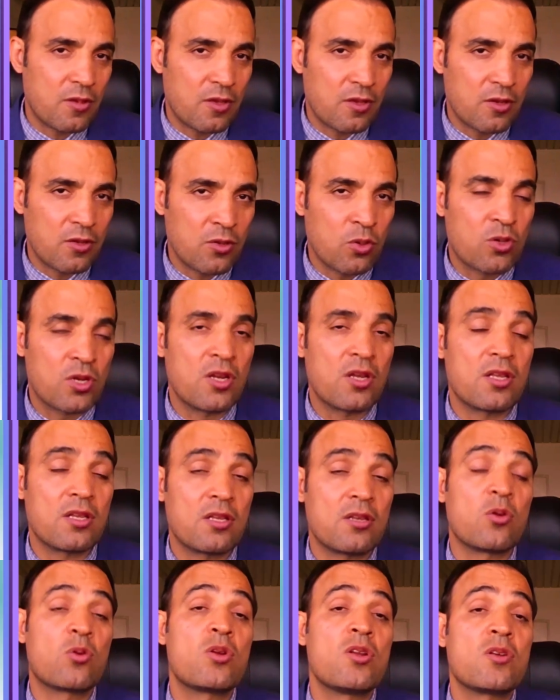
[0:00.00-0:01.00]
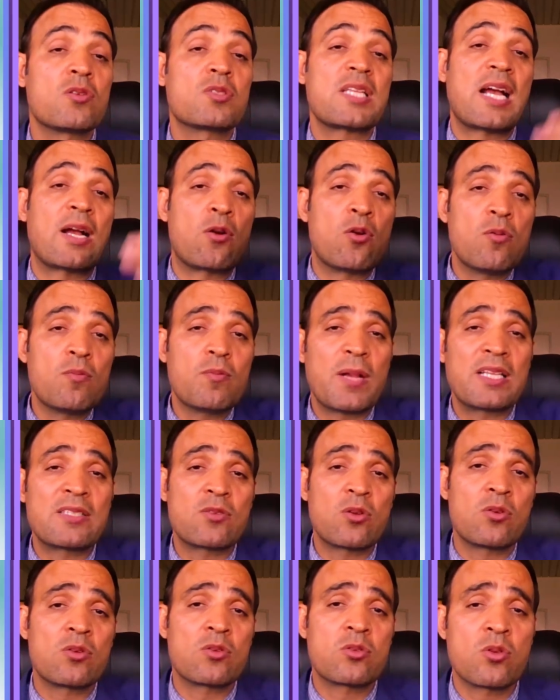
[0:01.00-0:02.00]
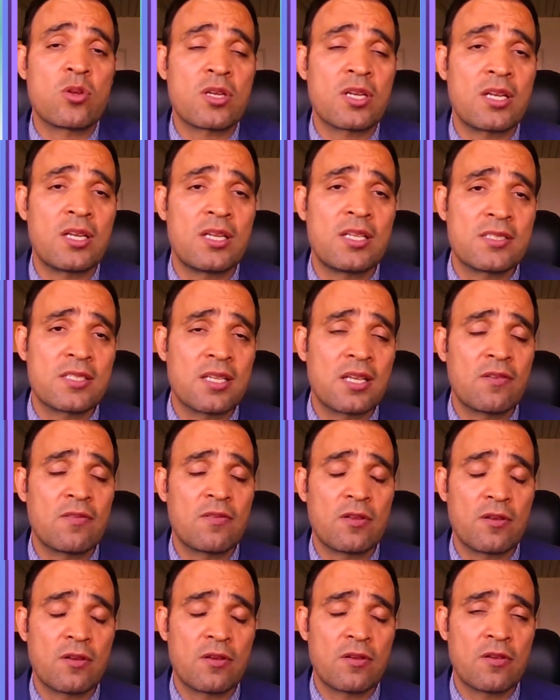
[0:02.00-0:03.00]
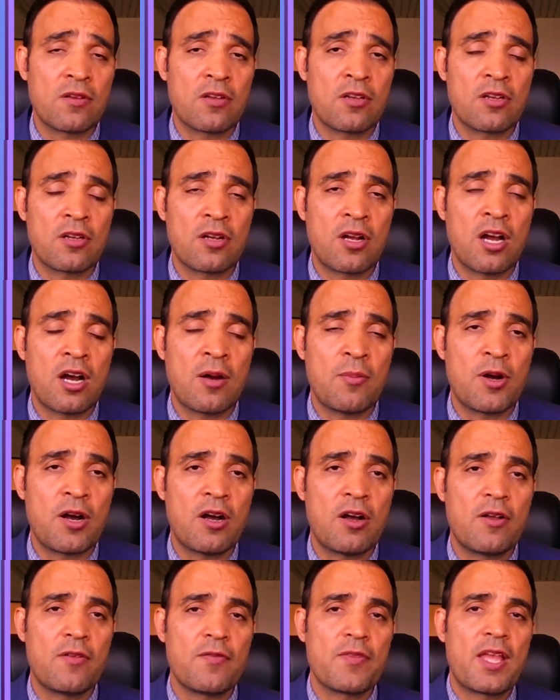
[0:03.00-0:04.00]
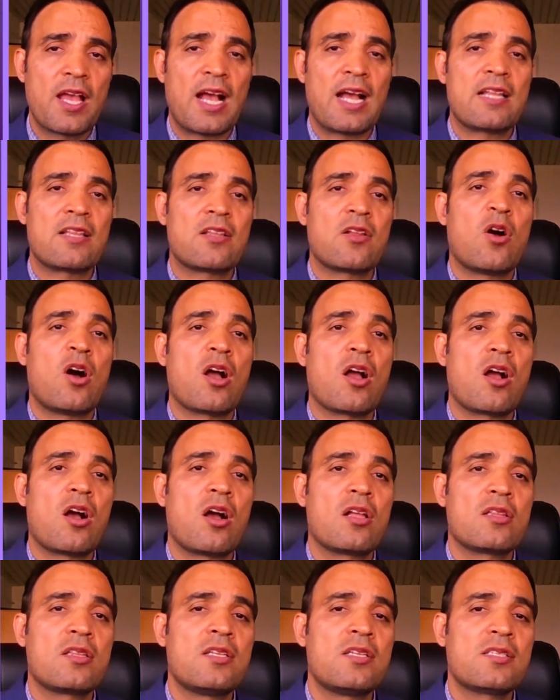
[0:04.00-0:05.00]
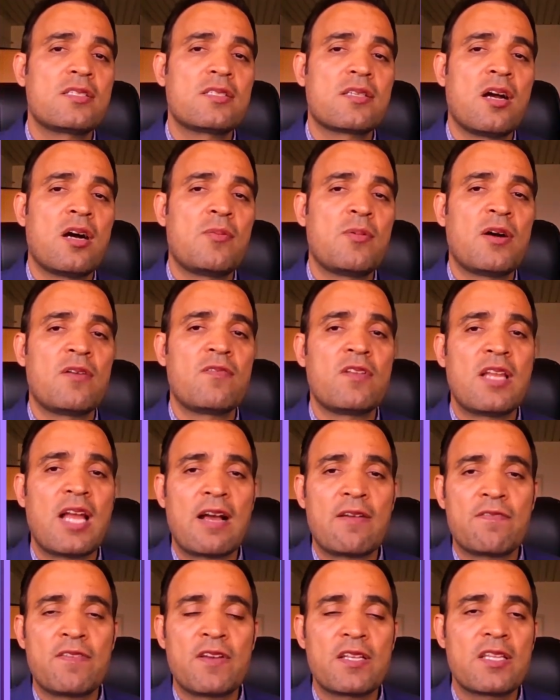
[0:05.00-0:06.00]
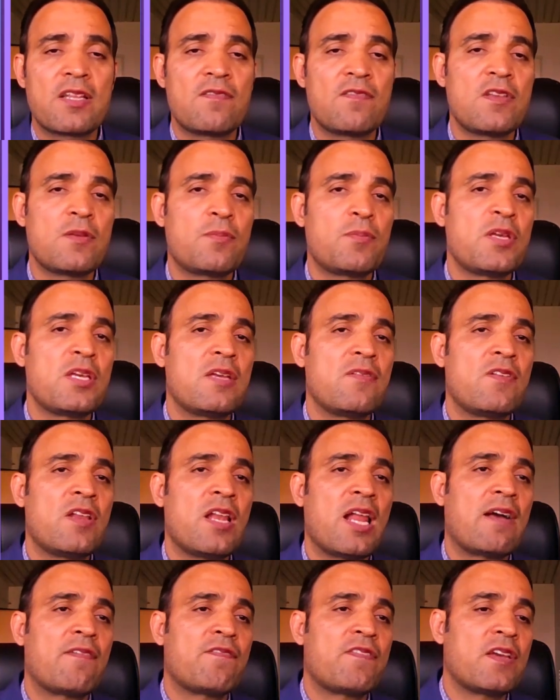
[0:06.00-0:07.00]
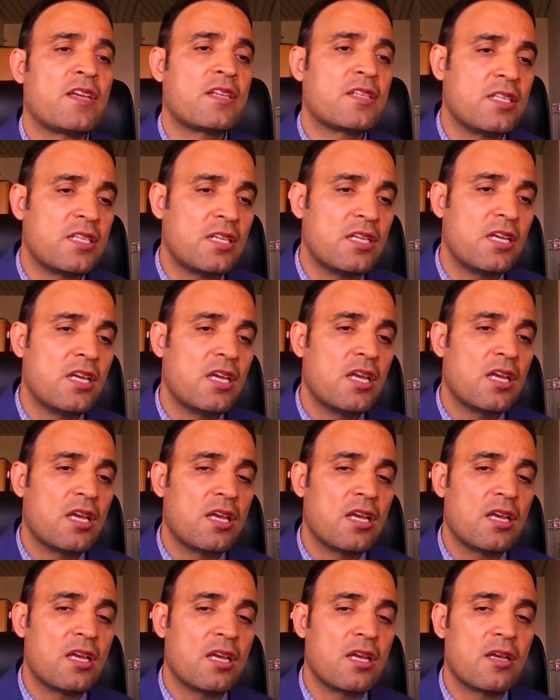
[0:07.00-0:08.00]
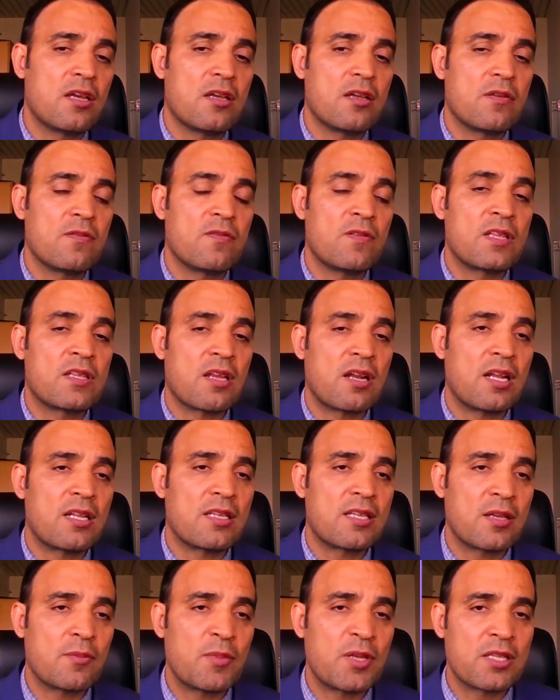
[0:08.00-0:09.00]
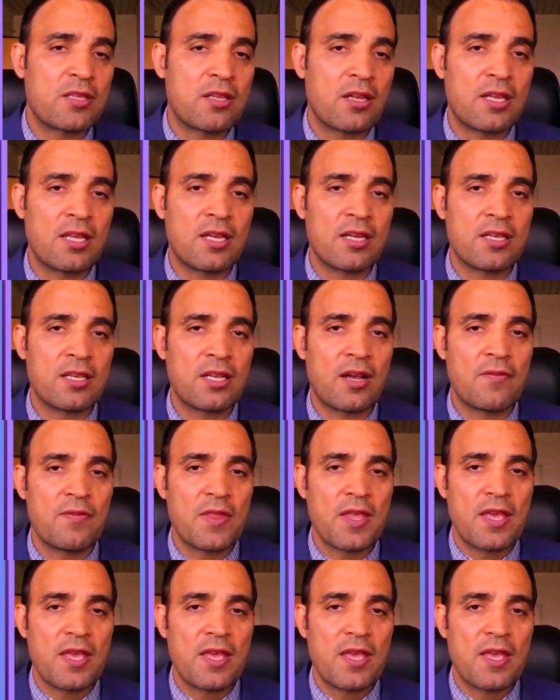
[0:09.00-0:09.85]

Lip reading: Nucleus accumbens also release the GABA, and this GABA will affect the VP, will affect the ventral tegmental area.